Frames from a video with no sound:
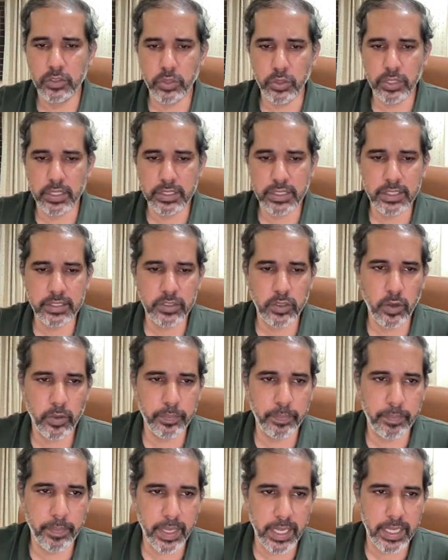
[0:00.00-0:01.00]
So this is your
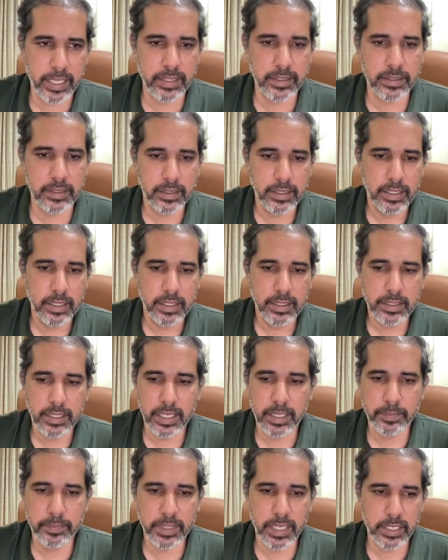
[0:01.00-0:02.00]
main
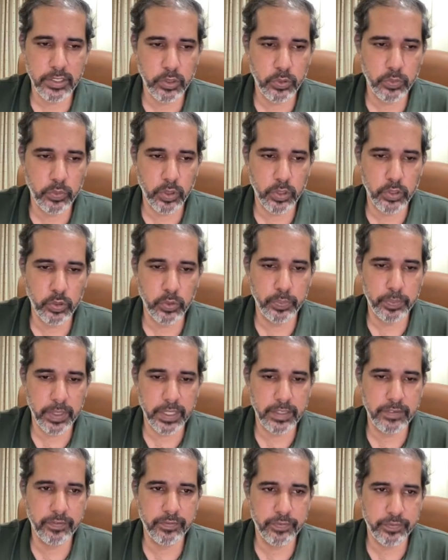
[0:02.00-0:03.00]
team that you want to
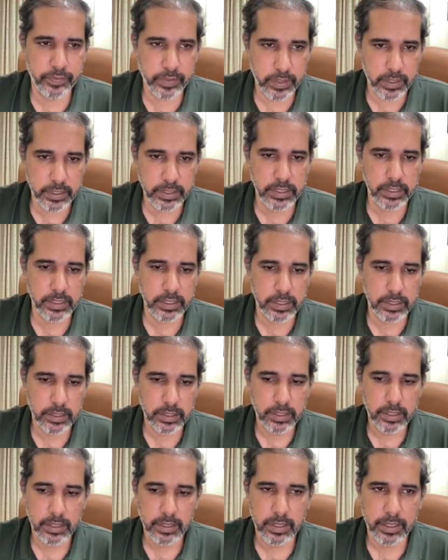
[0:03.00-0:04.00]
build first,
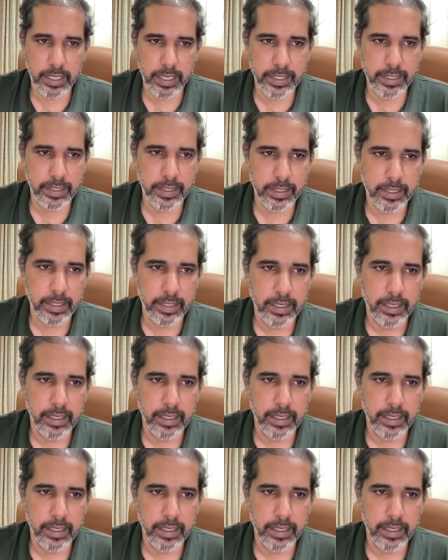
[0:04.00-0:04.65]
right?